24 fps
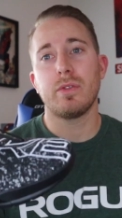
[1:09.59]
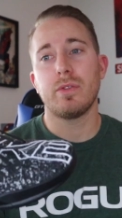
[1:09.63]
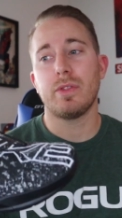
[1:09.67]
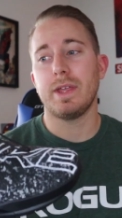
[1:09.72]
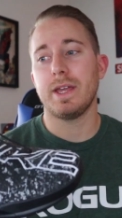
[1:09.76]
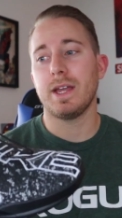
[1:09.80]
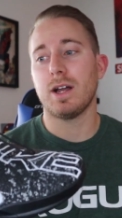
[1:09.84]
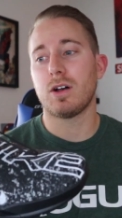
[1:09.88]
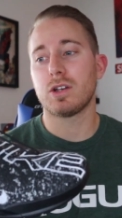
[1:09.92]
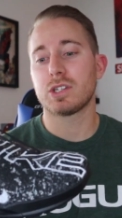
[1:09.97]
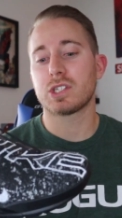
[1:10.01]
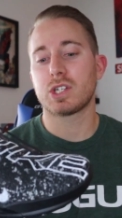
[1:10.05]

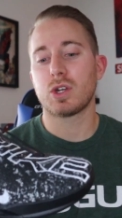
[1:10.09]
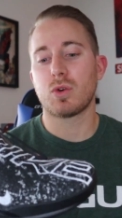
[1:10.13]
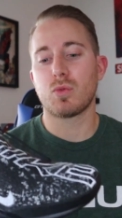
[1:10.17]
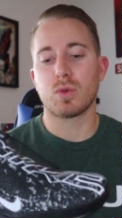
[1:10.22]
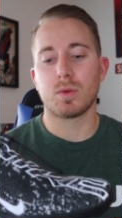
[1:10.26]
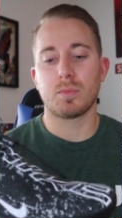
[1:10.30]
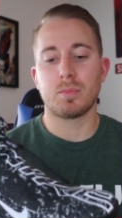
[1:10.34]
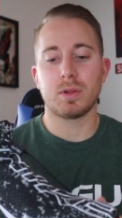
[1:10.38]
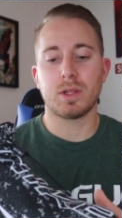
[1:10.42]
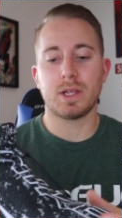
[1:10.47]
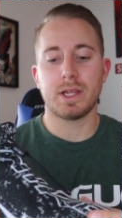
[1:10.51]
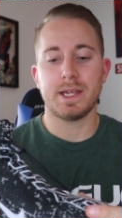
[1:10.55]
They also
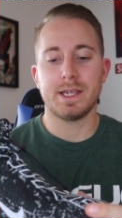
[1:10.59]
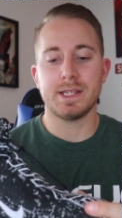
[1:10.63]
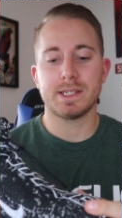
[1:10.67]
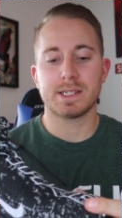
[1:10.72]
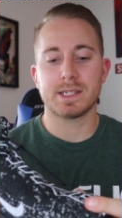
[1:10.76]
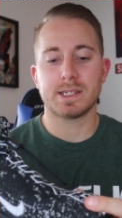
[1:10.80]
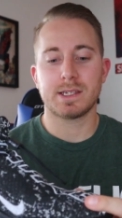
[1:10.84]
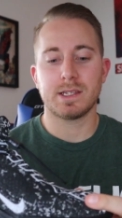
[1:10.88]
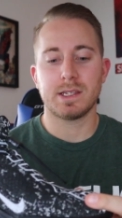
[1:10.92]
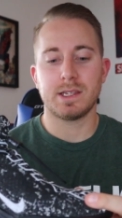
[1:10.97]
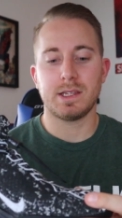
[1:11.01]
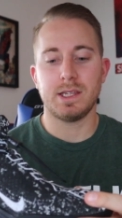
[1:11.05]

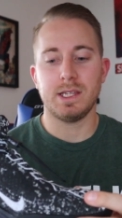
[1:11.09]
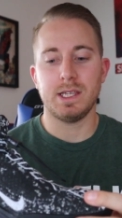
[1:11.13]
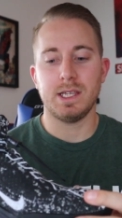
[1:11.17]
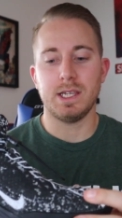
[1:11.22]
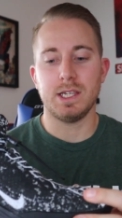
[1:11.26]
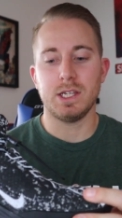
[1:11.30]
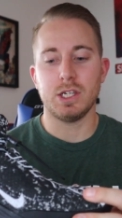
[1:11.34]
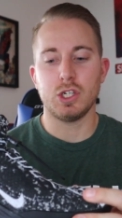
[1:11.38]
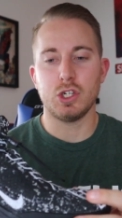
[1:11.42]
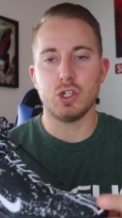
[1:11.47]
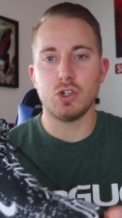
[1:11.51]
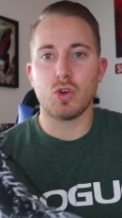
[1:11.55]
replaced
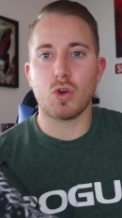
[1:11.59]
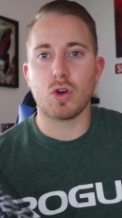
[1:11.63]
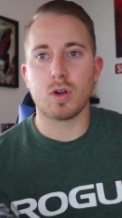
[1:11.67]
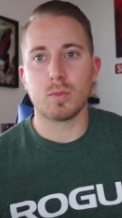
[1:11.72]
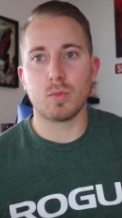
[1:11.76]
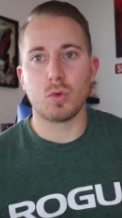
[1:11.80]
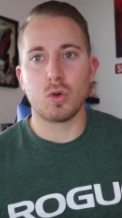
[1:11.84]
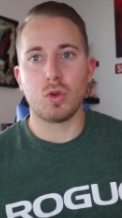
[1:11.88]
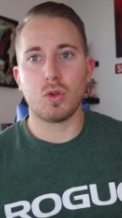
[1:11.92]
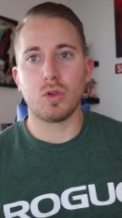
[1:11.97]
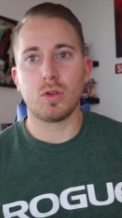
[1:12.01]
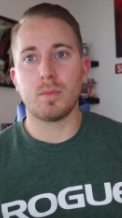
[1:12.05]
the
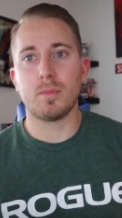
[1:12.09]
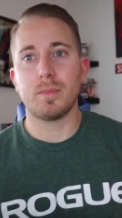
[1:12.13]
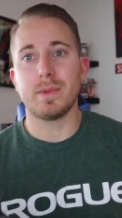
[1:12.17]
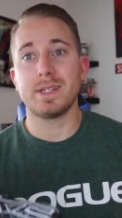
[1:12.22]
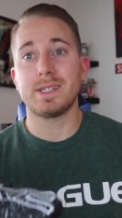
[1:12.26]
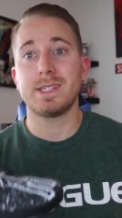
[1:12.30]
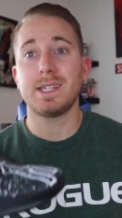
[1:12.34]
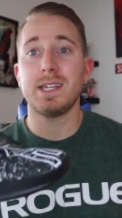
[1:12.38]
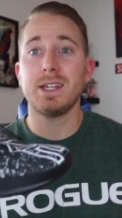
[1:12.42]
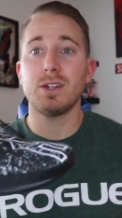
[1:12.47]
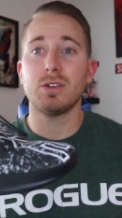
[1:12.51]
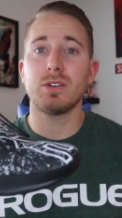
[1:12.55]
normal
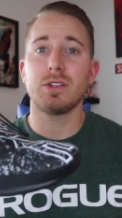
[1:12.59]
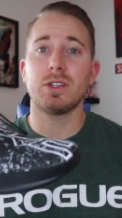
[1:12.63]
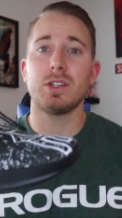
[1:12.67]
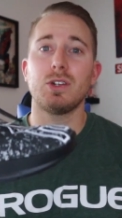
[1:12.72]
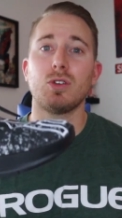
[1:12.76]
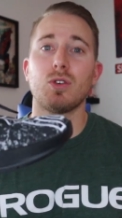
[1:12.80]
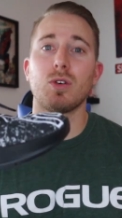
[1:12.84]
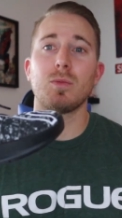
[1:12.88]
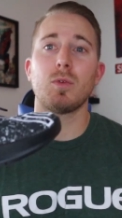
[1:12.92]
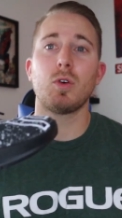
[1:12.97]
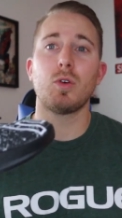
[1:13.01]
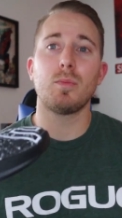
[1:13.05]

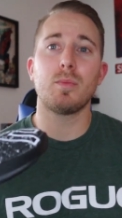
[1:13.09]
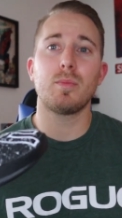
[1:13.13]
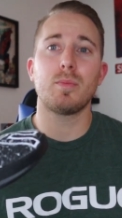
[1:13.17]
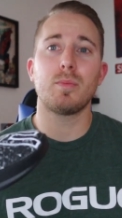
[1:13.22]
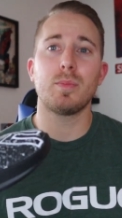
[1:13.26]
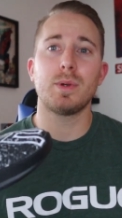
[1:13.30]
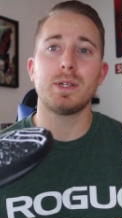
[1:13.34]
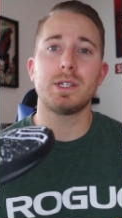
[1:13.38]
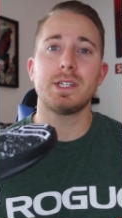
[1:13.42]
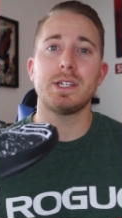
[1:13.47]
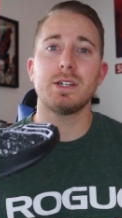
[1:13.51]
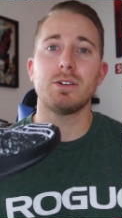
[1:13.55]

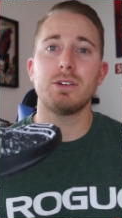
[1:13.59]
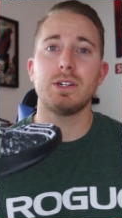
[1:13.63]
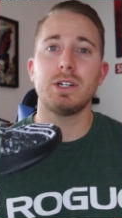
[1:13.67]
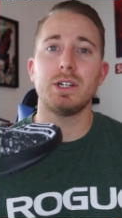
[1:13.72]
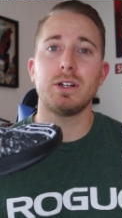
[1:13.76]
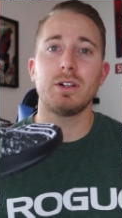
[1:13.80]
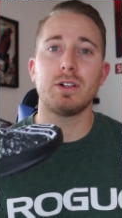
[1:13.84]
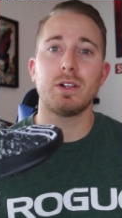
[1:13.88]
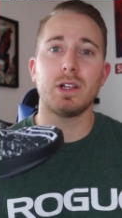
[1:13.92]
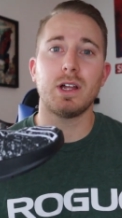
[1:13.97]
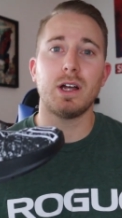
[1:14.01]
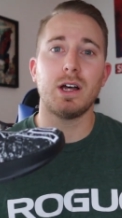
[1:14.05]

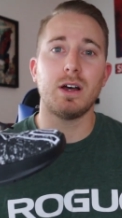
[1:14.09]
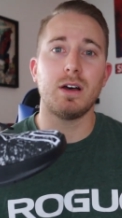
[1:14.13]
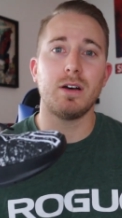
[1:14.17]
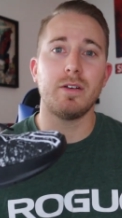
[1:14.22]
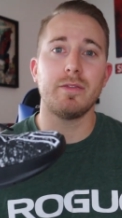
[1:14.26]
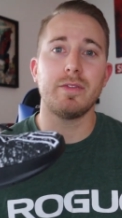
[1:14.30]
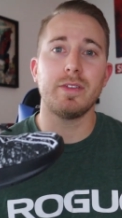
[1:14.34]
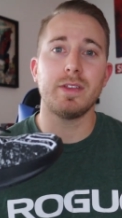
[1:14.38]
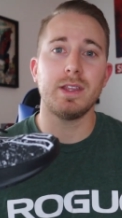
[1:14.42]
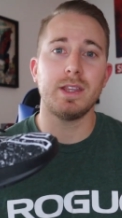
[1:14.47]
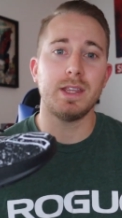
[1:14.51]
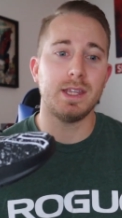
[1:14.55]
material
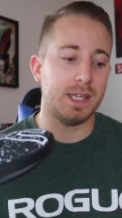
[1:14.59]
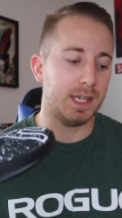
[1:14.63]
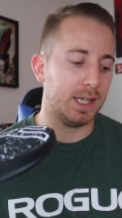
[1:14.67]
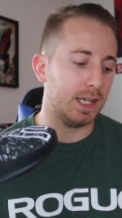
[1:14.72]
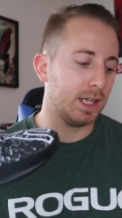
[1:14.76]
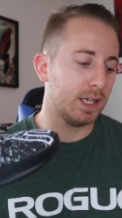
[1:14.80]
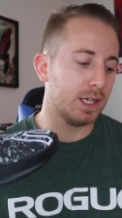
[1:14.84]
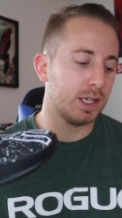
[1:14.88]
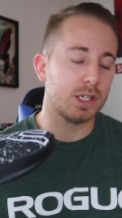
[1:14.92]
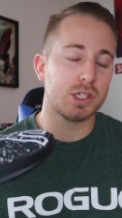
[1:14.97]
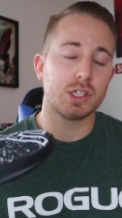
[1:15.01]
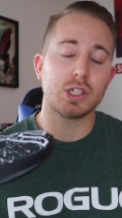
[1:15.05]
of
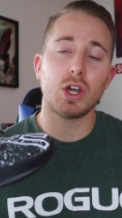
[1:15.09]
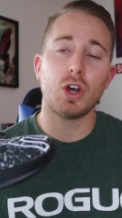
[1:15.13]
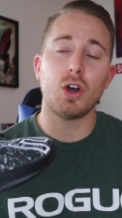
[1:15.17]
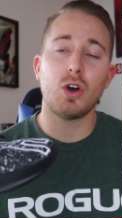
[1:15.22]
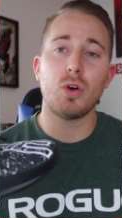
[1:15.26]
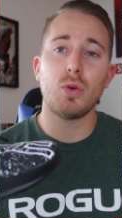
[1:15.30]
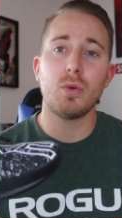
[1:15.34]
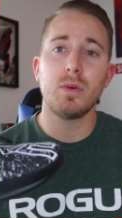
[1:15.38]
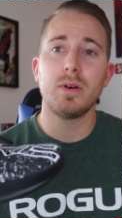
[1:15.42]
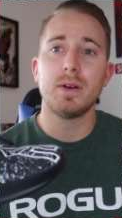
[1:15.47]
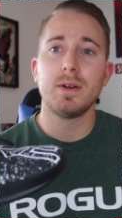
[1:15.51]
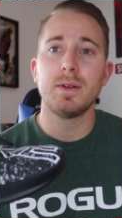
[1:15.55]
the
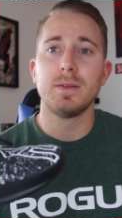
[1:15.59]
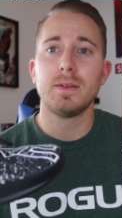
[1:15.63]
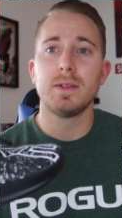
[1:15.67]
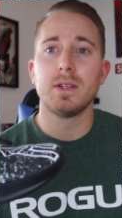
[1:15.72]
toe